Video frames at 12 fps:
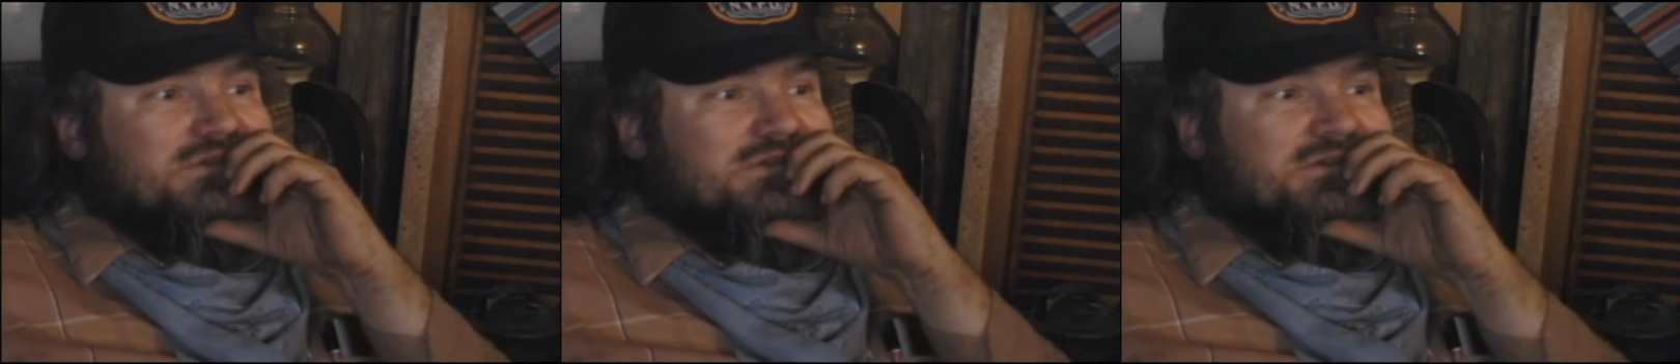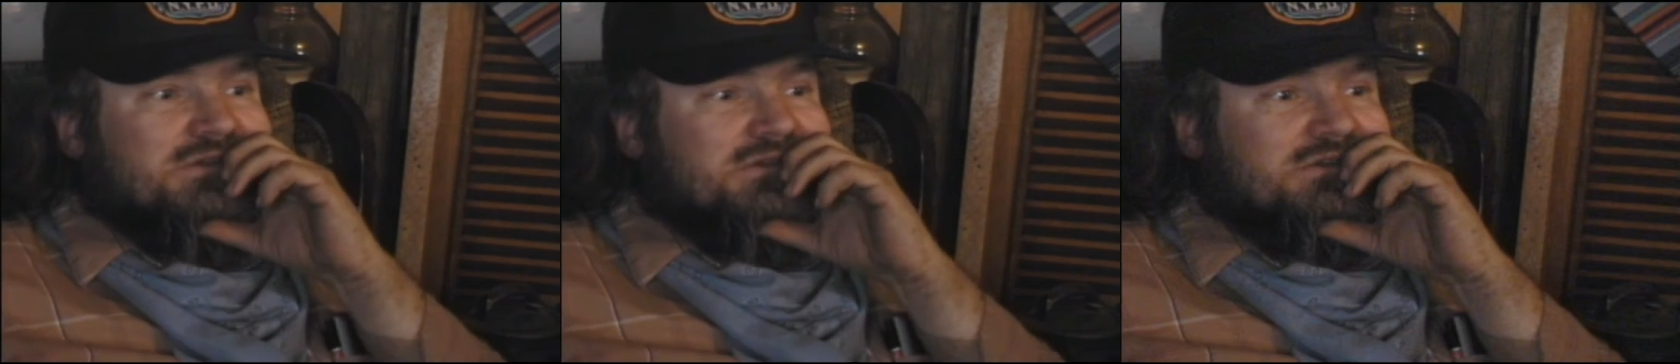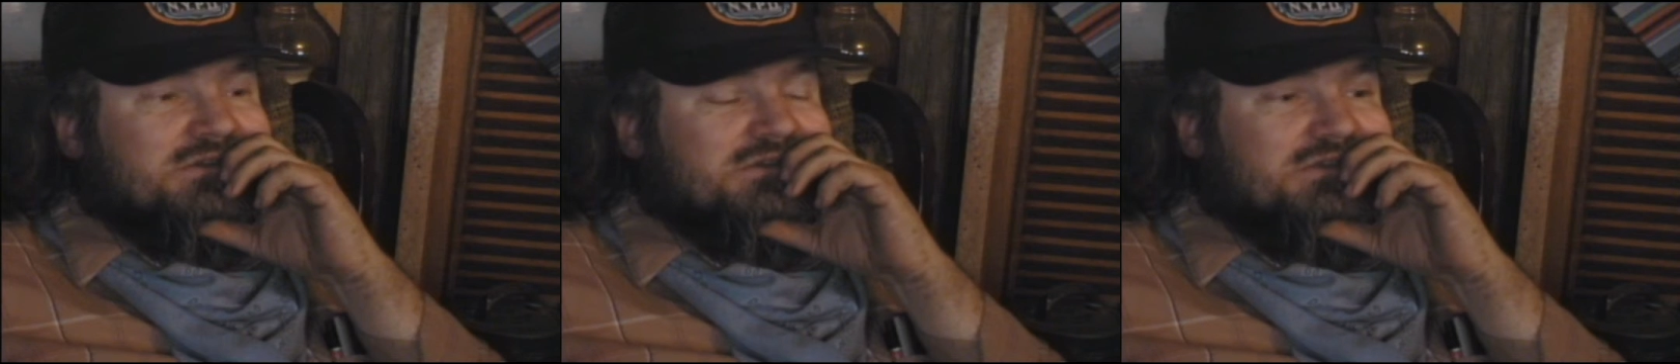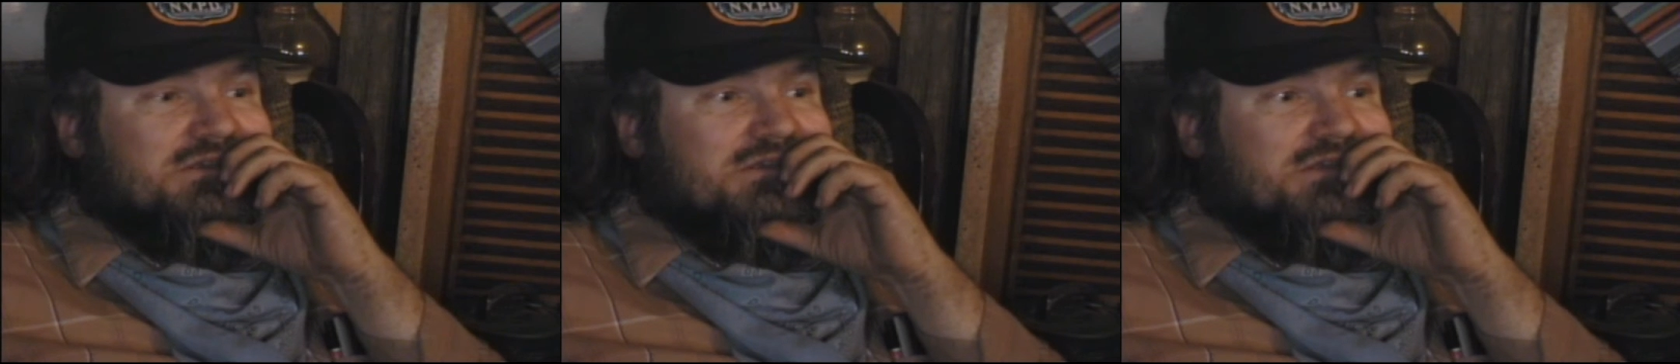Uh,
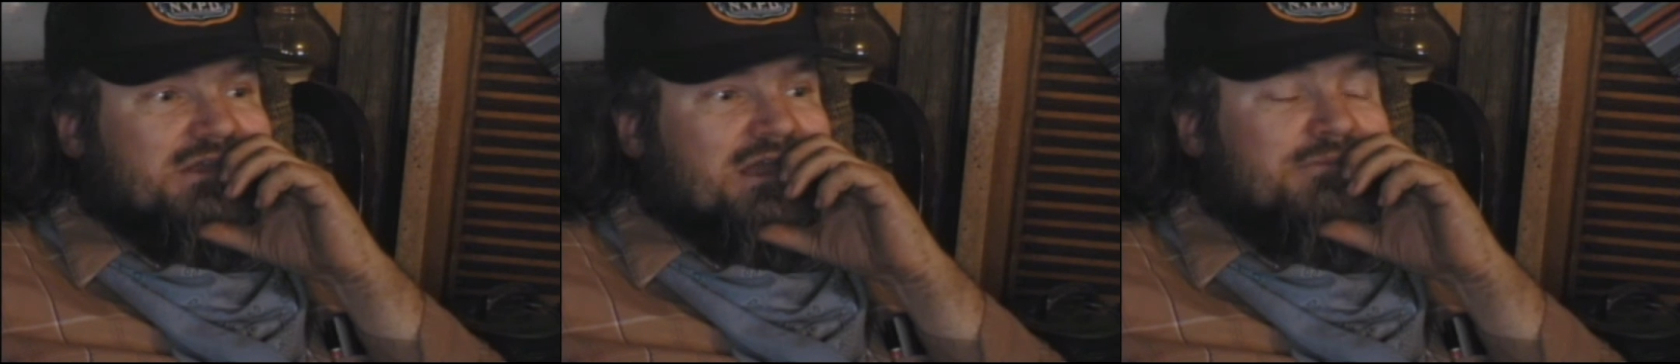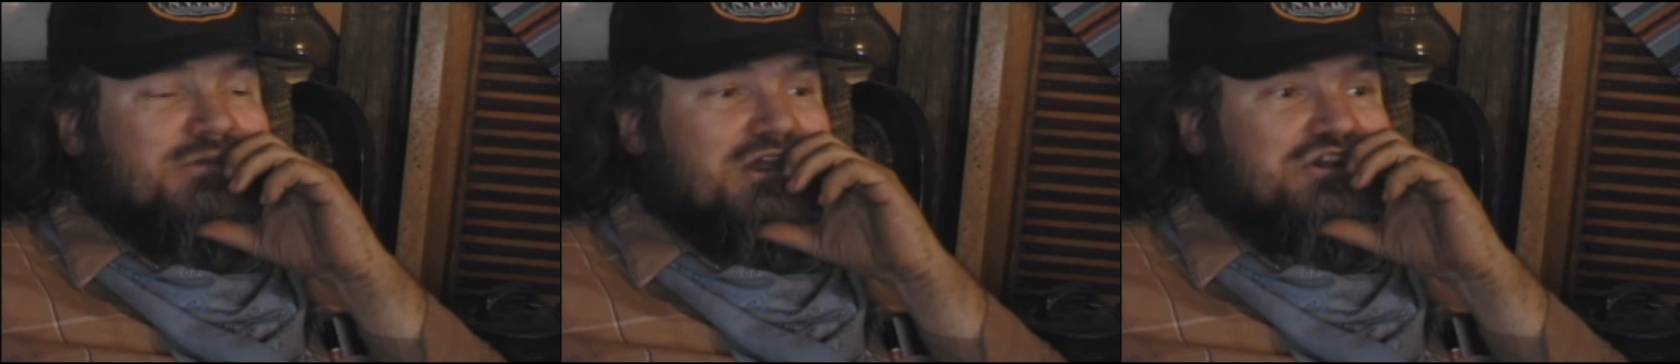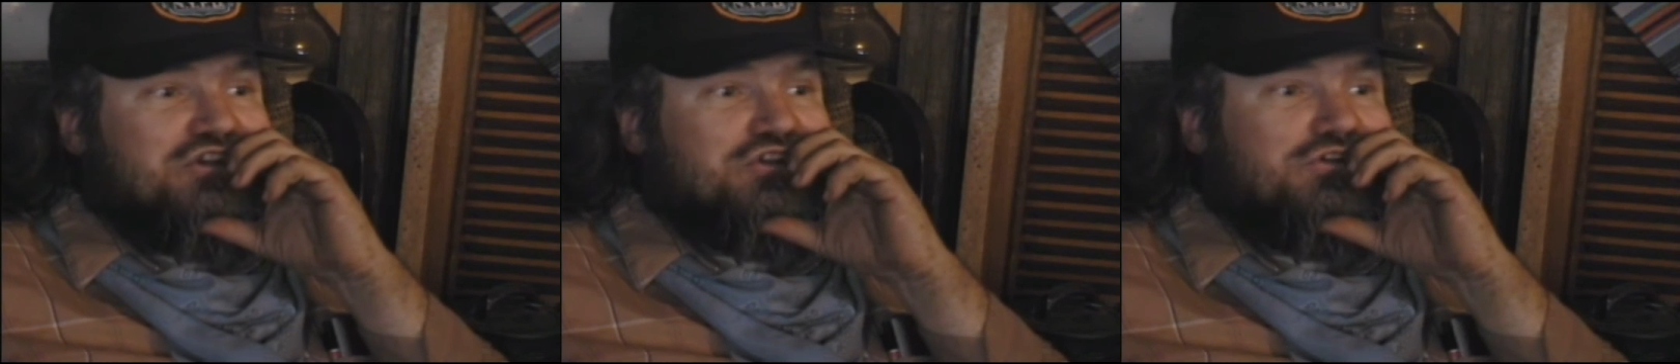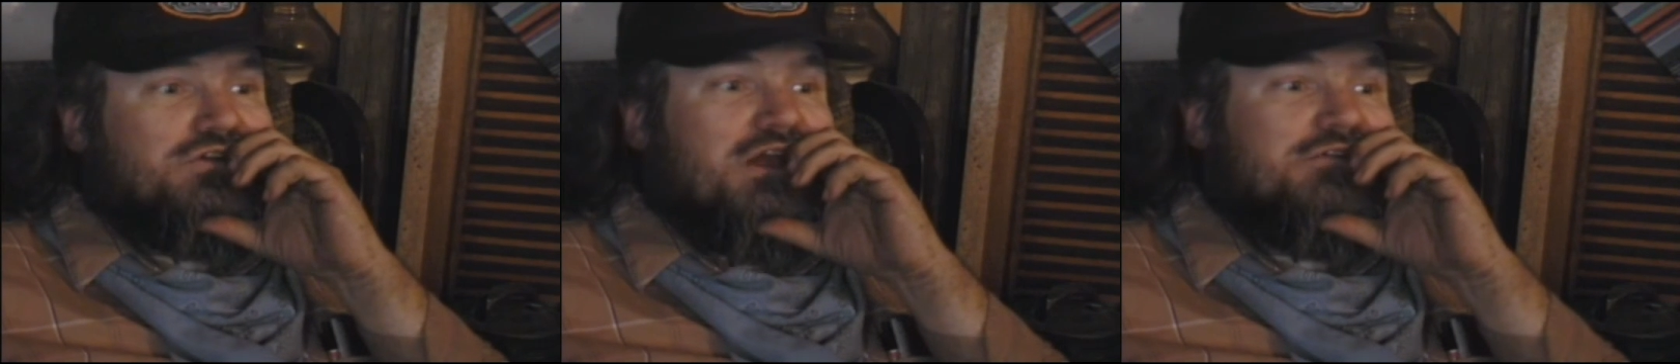I'm not sure.